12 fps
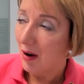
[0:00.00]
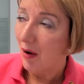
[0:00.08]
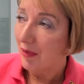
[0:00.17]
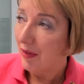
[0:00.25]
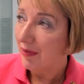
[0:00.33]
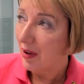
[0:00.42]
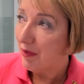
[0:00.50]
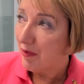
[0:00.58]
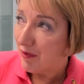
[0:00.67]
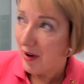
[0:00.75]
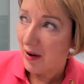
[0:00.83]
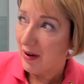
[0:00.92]
a
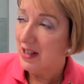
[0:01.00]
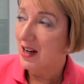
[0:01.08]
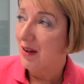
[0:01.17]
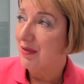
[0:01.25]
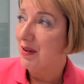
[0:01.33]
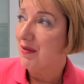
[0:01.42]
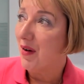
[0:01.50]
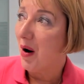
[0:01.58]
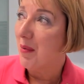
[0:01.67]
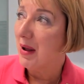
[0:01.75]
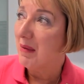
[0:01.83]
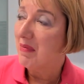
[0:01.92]
very tough
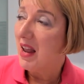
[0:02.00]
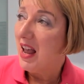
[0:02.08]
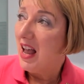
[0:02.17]
environment.